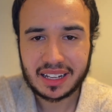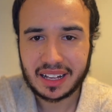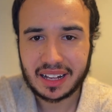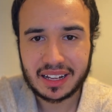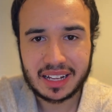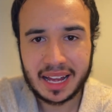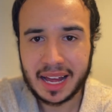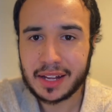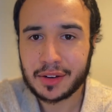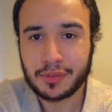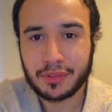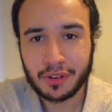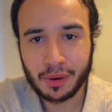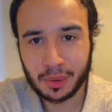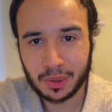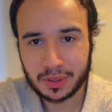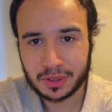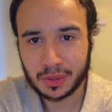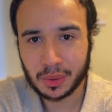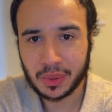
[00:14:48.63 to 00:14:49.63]

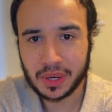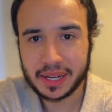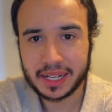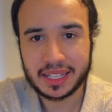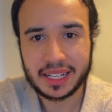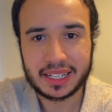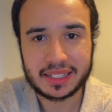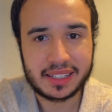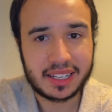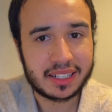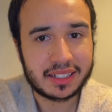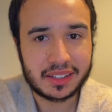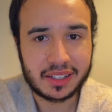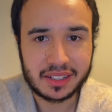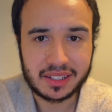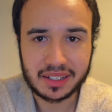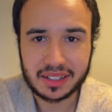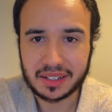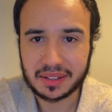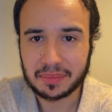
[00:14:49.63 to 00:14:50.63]
headphones away, they take
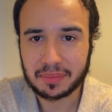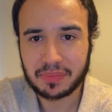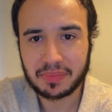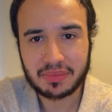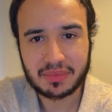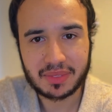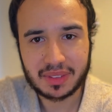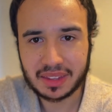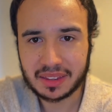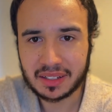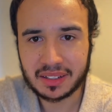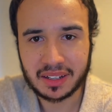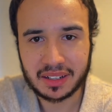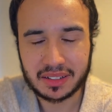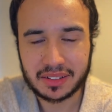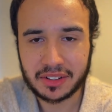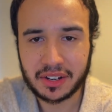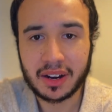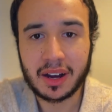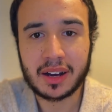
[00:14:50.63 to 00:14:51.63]
the
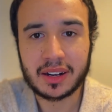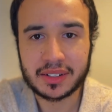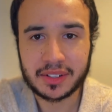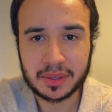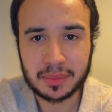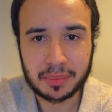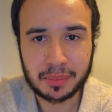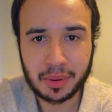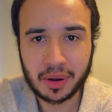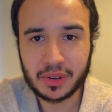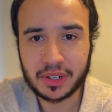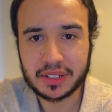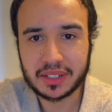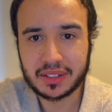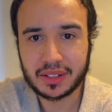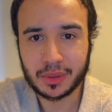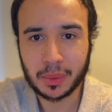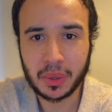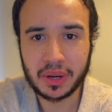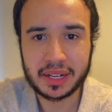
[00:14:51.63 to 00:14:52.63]
charging
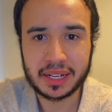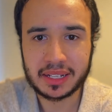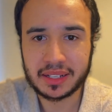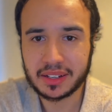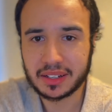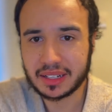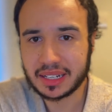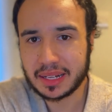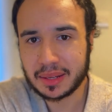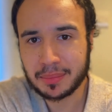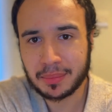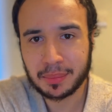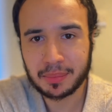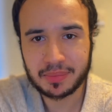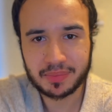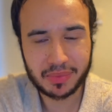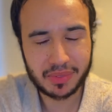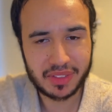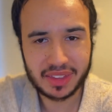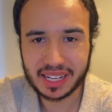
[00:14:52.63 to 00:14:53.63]
point away,
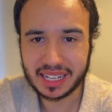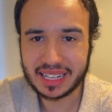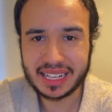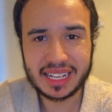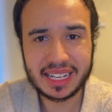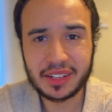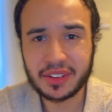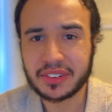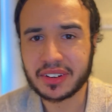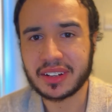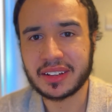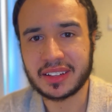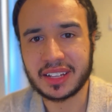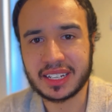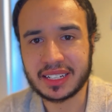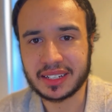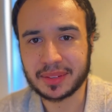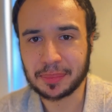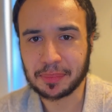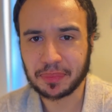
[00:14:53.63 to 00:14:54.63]
each year
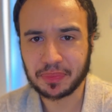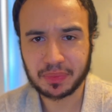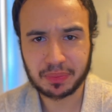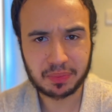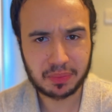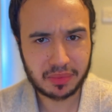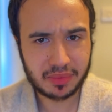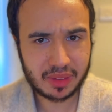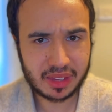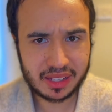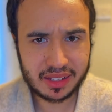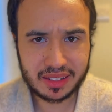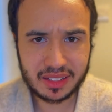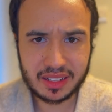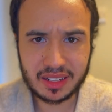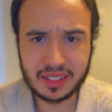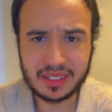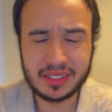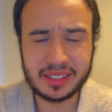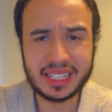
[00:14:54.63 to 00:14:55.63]
they
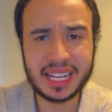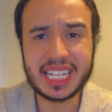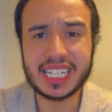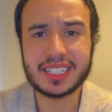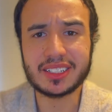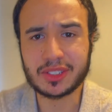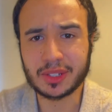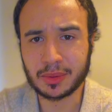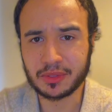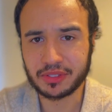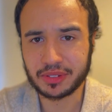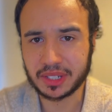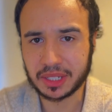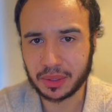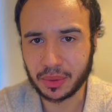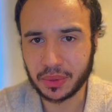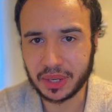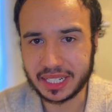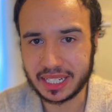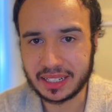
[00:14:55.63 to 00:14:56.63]
take something
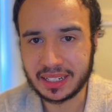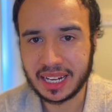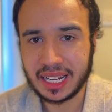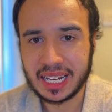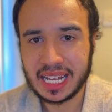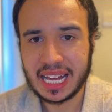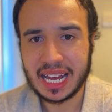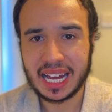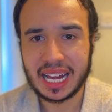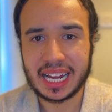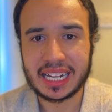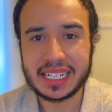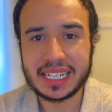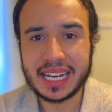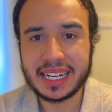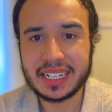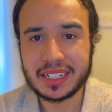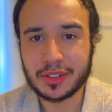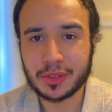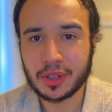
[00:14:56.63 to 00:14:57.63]
away. and
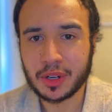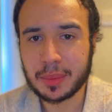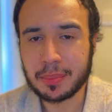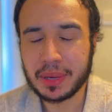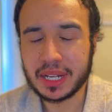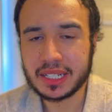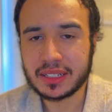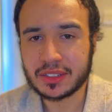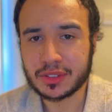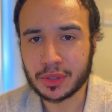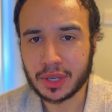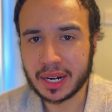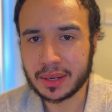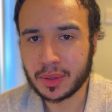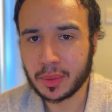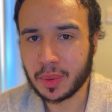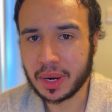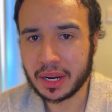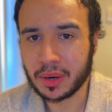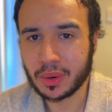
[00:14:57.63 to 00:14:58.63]
yet it remains around
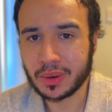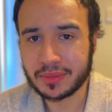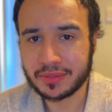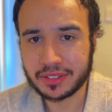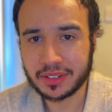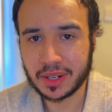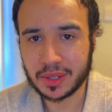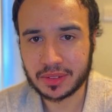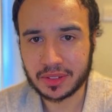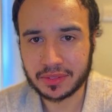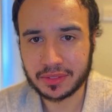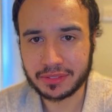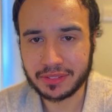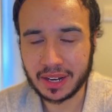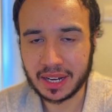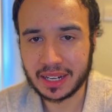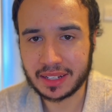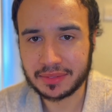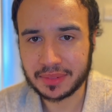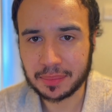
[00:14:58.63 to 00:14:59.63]
about
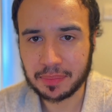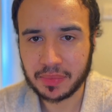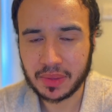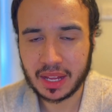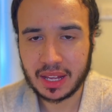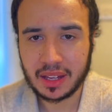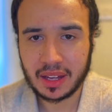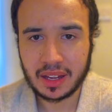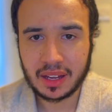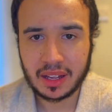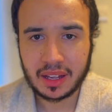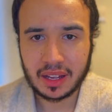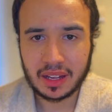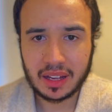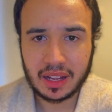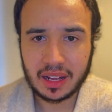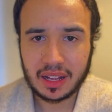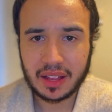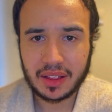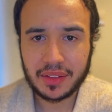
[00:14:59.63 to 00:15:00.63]
1005.
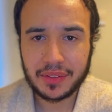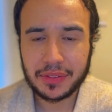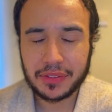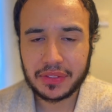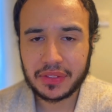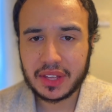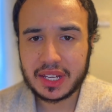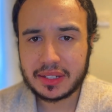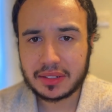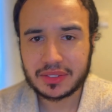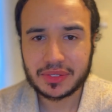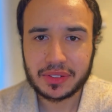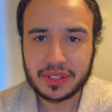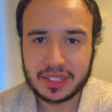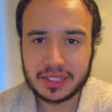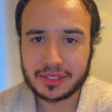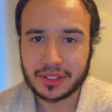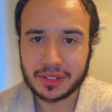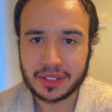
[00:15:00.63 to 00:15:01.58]
These things are